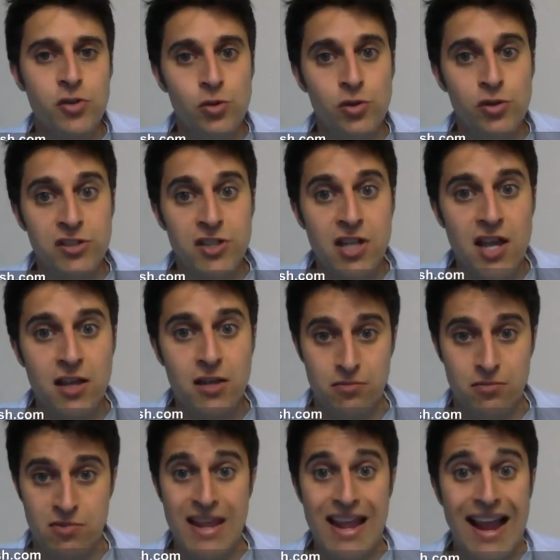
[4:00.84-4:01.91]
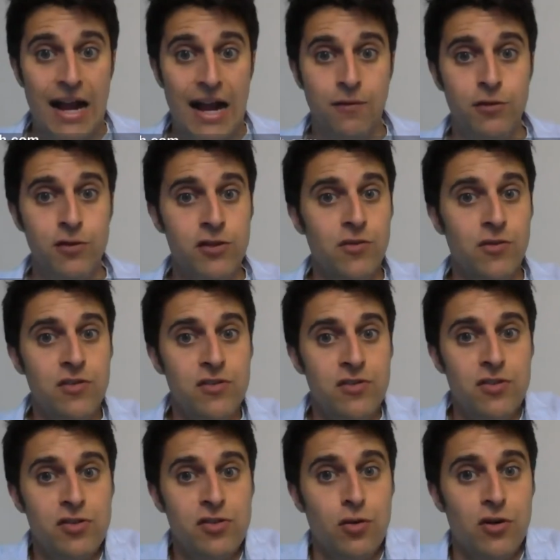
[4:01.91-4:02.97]
schools take the average of those
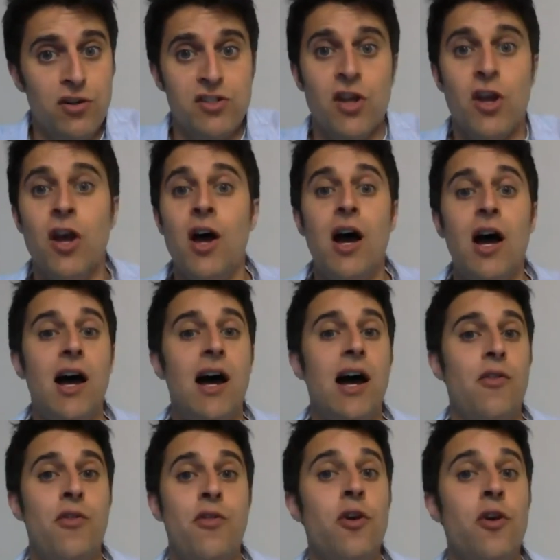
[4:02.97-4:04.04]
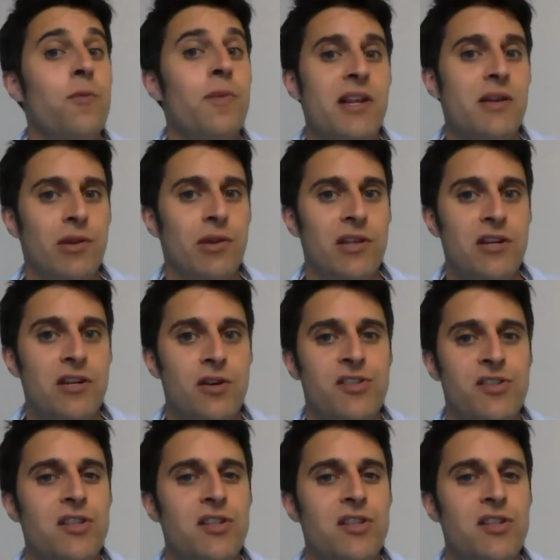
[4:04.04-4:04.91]
2 scores, nobody really knows.